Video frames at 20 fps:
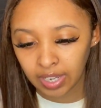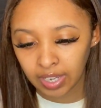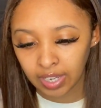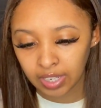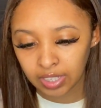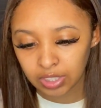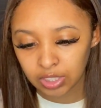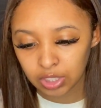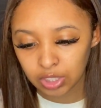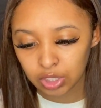
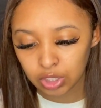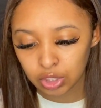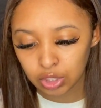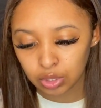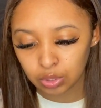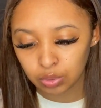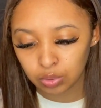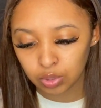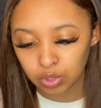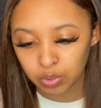and just
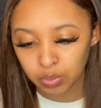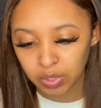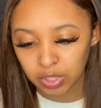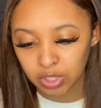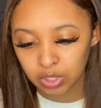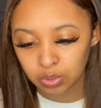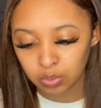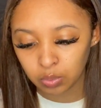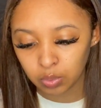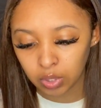choose
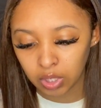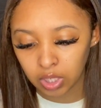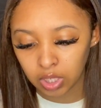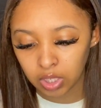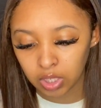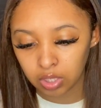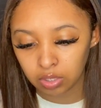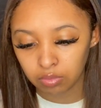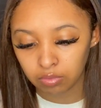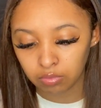which
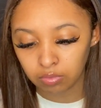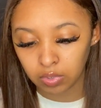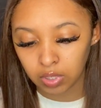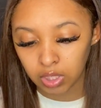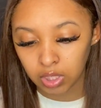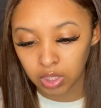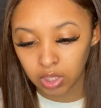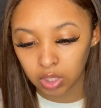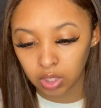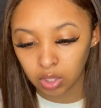one
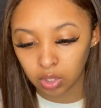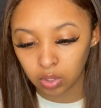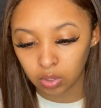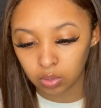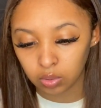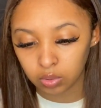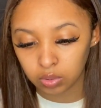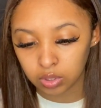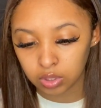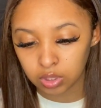really
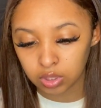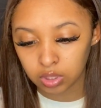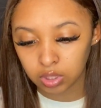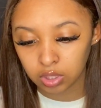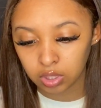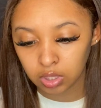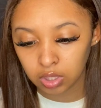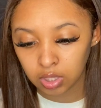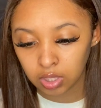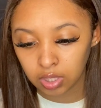goes,
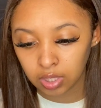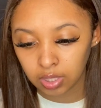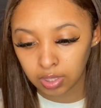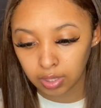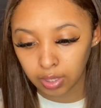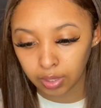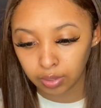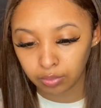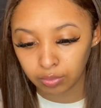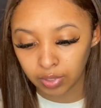
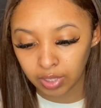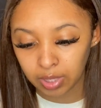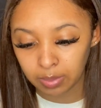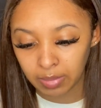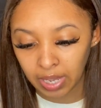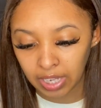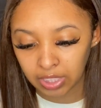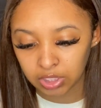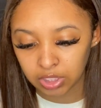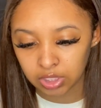like really
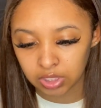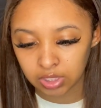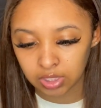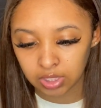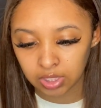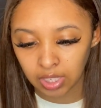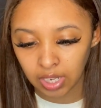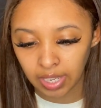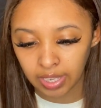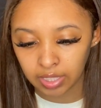matches.
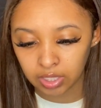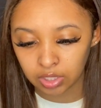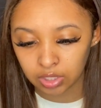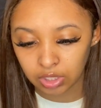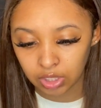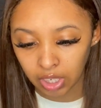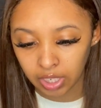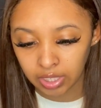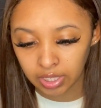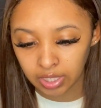Like
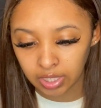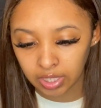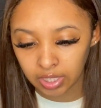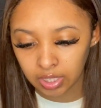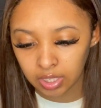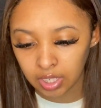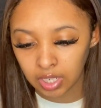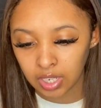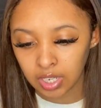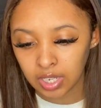
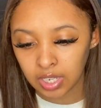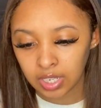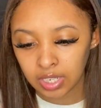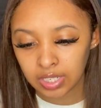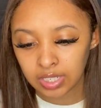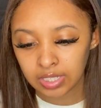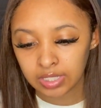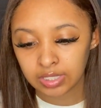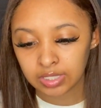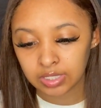darken
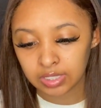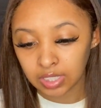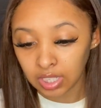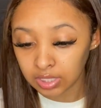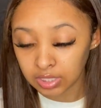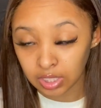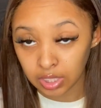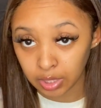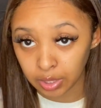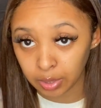
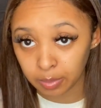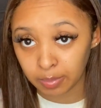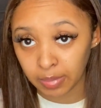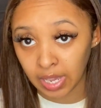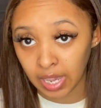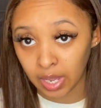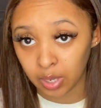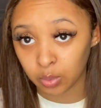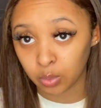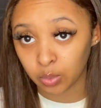doesn't look
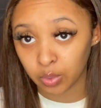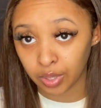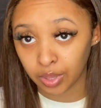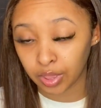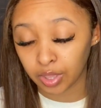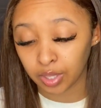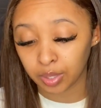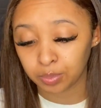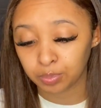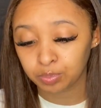bad
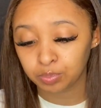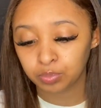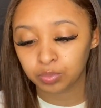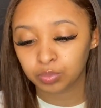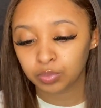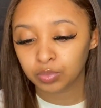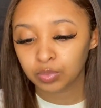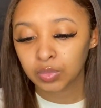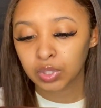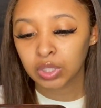with it.
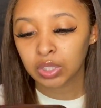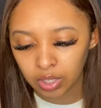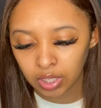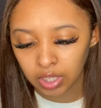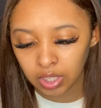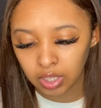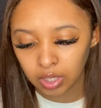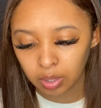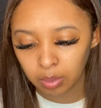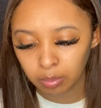You
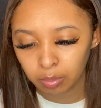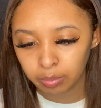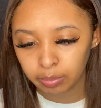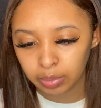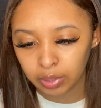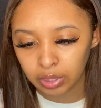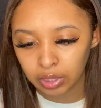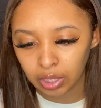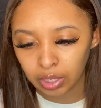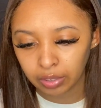can
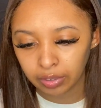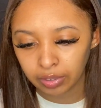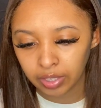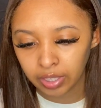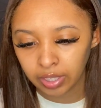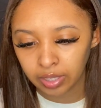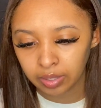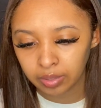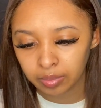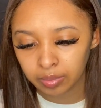blur it